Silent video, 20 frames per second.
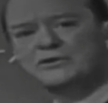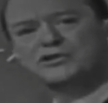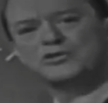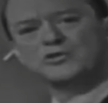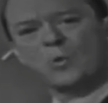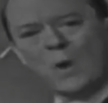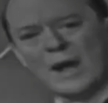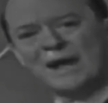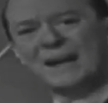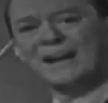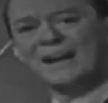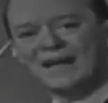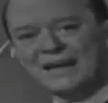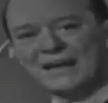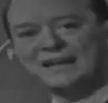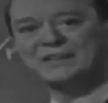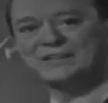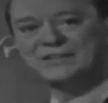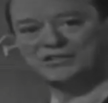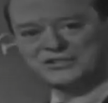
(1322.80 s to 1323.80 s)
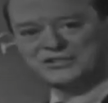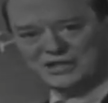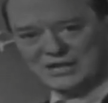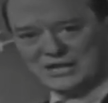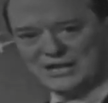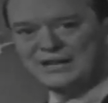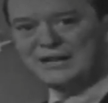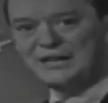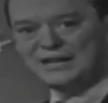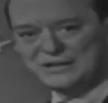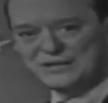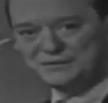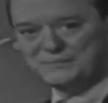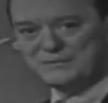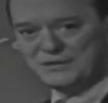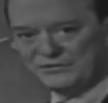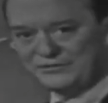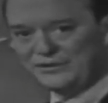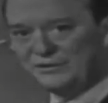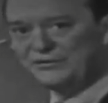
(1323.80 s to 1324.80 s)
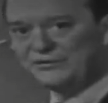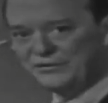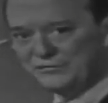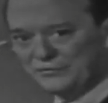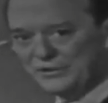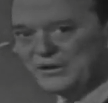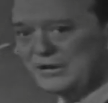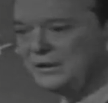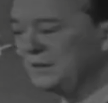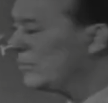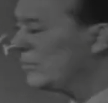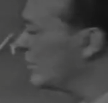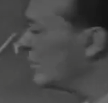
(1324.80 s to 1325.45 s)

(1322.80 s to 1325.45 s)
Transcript: which is quite like this Chinese business of reading